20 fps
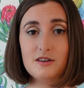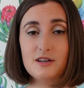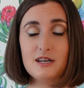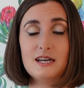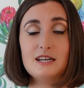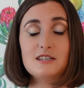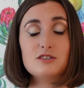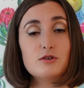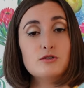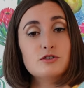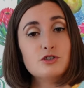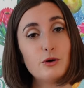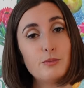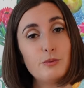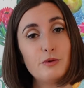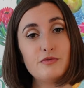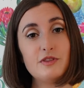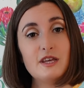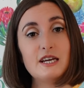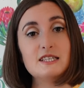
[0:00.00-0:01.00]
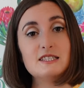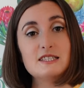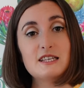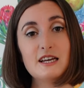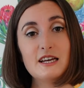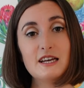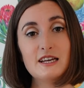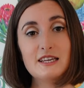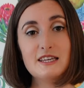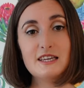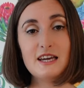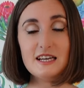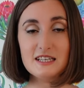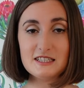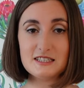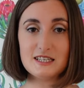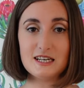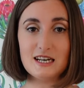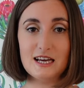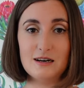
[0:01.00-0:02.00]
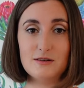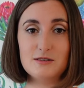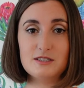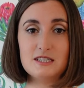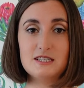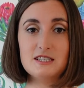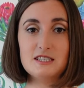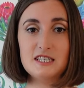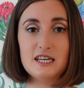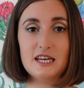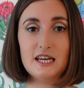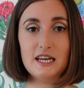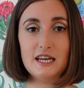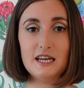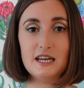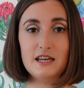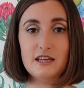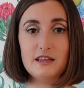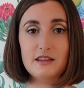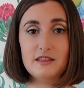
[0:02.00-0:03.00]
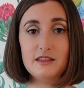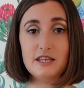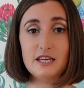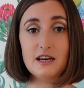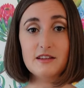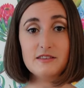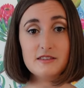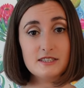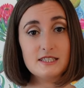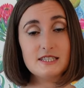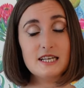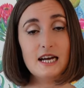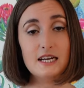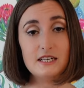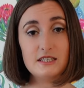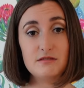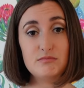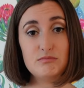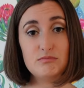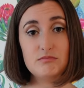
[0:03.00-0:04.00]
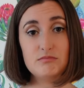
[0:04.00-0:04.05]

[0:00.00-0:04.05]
And on top of this, Yates allows us to hear the unsaid,